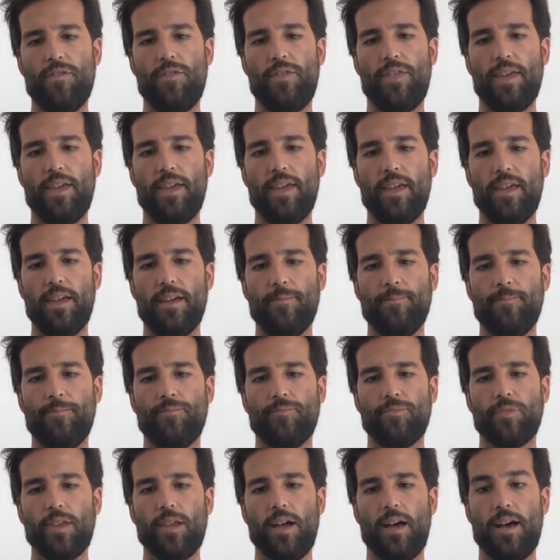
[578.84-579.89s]
the
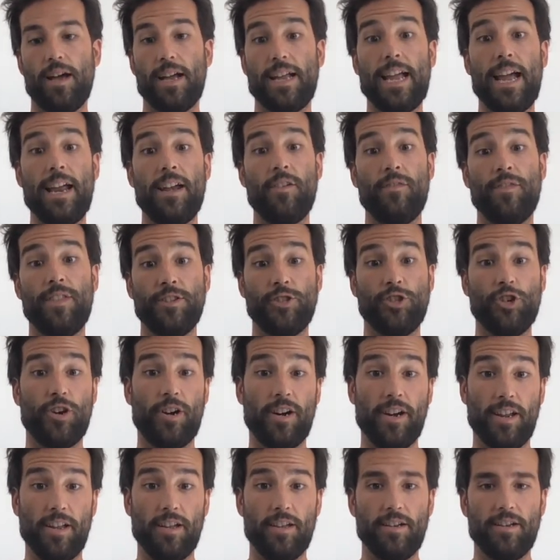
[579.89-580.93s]
kind of the
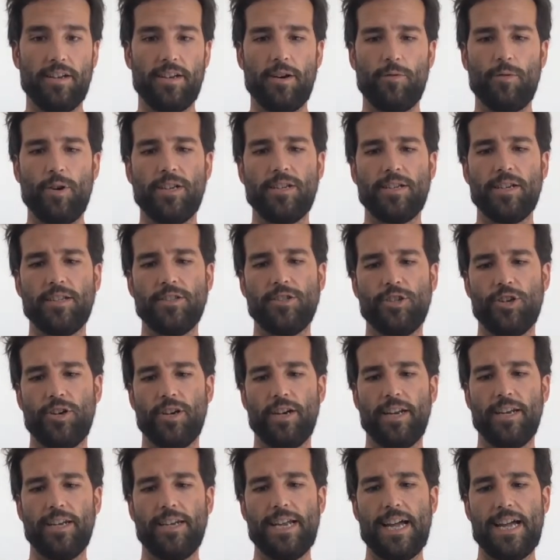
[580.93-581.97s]
journey, the rental
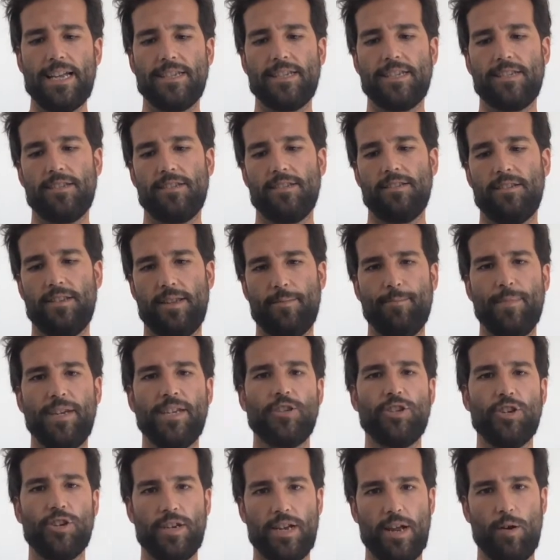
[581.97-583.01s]
journey. That's the
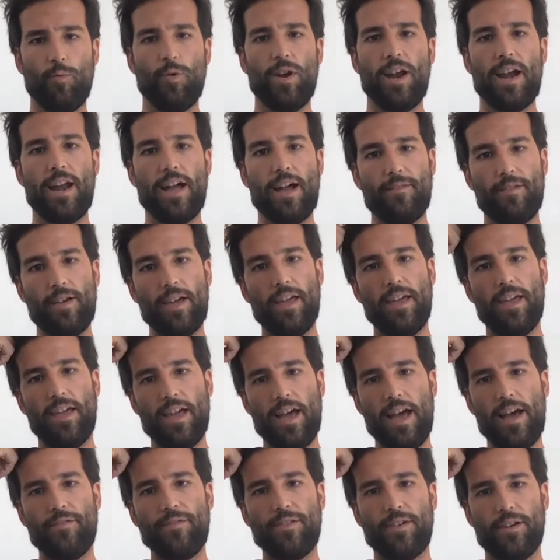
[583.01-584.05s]
mission that we are
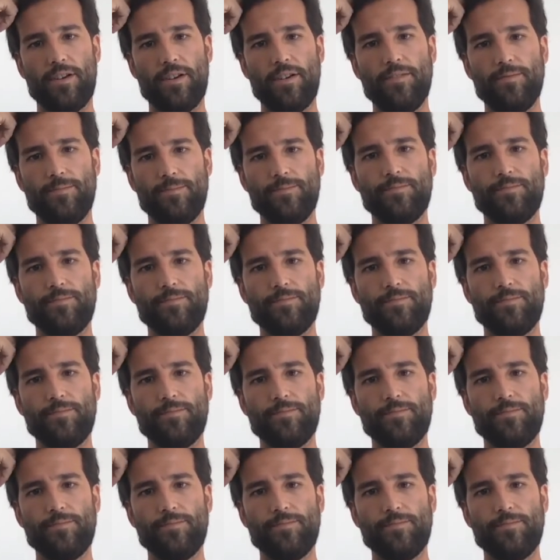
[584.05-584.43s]
after.